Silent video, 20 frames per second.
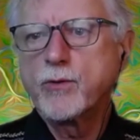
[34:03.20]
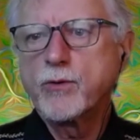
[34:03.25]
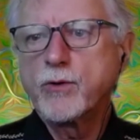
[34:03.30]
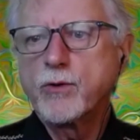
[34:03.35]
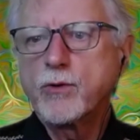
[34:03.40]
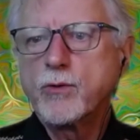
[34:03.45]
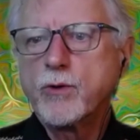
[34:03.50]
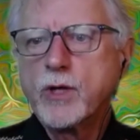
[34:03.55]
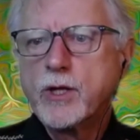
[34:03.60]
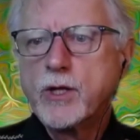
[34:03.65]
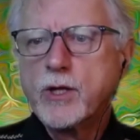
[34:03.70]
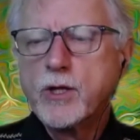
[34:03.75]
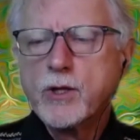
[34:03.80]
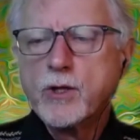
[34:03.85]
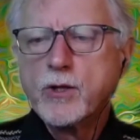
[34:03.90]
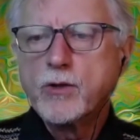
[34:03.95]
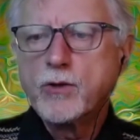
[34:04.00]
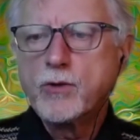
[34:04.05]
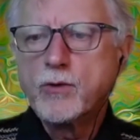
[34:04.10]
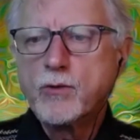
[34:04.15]
you
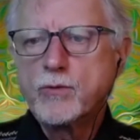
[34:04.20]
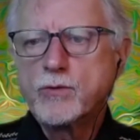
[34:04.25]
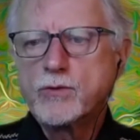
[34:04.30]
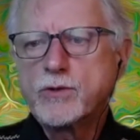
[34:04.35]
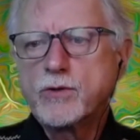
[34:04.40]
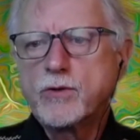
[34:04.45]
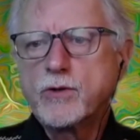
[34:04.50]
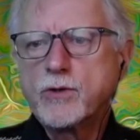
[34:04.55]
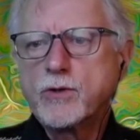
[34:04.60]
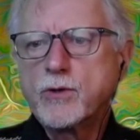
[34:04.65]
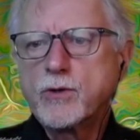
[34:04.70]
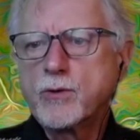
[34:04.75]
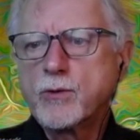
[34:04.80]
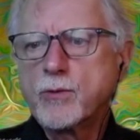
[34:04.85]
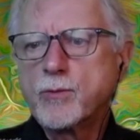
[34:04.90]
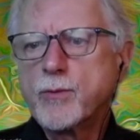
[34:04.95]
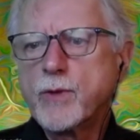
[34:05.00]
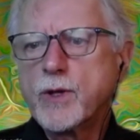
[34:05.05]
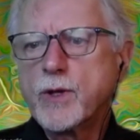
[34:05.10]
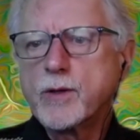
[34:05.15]
used the
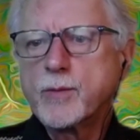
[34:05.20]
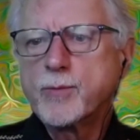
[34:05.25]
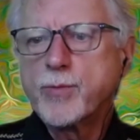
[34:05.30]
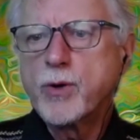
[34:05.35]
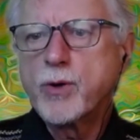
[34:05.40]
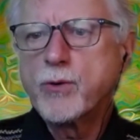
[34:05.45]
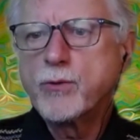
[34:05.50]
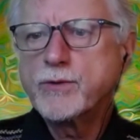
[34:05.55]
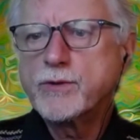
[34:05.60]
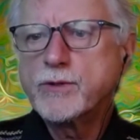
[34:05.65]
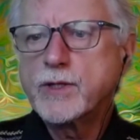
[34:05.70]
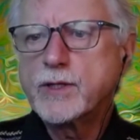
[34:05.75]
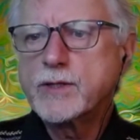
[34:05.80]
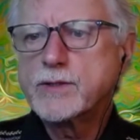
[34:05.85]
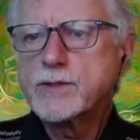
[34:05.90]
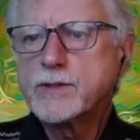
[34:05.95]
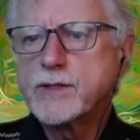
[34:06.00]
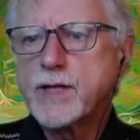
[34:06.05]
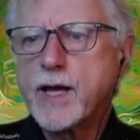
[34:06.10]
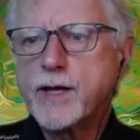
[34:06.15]
term
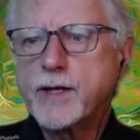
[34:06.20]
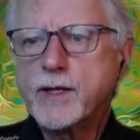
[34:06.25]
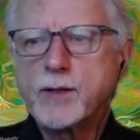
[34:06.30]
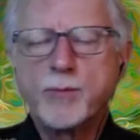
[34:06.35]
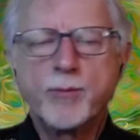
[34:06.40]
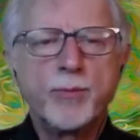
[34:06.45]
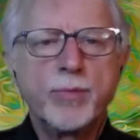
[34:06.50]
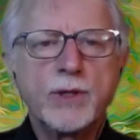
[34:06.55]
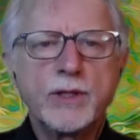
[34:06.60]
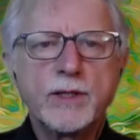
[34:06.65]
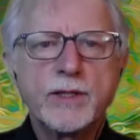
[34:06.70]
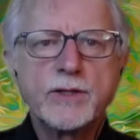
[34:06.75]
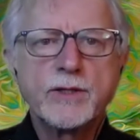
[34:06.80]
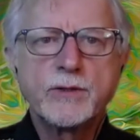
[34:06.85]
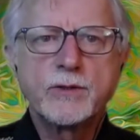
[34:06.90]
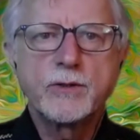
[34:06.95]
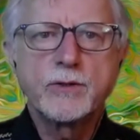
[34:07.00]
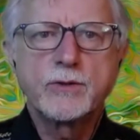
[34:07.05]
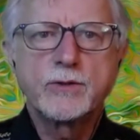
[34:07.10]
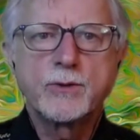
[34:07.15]
post-ecstatic
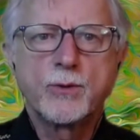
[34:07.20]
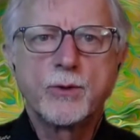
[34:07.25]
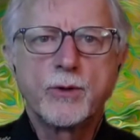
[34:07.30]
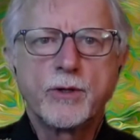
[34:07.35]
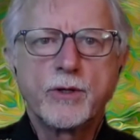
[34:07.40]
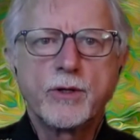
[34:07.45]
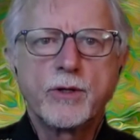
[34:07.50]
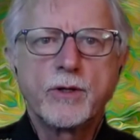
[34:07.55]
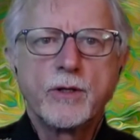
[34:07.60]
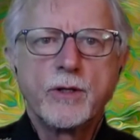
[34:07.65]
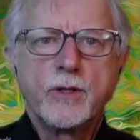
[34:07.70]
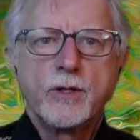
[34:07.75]
bliss disorder.